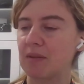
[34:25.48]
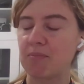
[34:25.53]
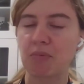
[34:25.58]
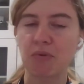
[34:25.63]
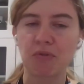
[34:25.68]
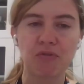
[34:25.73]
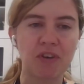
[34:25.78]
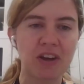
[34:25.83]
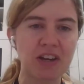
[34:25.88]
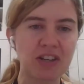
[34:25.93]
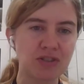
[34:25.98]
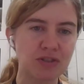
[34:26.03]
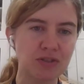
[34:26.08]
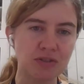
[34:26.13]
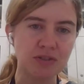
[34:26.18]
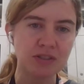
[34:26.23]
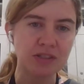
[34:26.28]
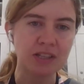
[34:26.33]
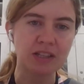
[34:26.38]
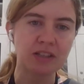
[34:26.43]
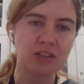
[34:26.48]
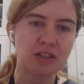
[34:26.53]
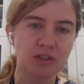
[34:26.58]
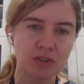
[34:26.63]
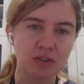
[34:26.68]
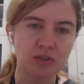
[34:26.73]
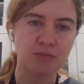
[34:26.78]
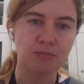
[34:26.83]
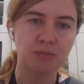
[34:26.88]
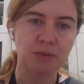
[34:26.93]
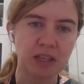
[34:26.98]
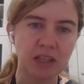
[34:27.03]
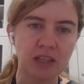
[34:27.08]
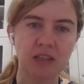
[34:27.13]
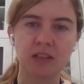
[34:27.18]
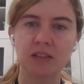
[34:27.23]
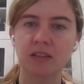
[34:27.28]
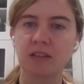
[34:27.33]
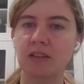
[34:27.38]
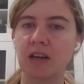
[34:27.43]
professions that could
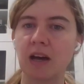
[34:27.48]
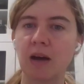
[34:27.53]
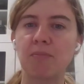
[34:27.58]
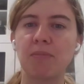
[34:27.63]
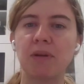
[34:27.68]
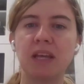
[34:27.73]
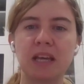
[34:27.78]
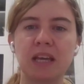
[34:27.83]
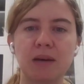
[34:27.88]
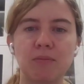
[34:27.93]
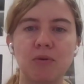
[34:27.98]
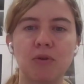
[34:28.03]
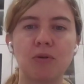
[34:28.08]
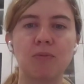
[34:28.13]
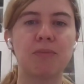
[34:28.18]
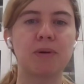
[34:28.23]
be applicable,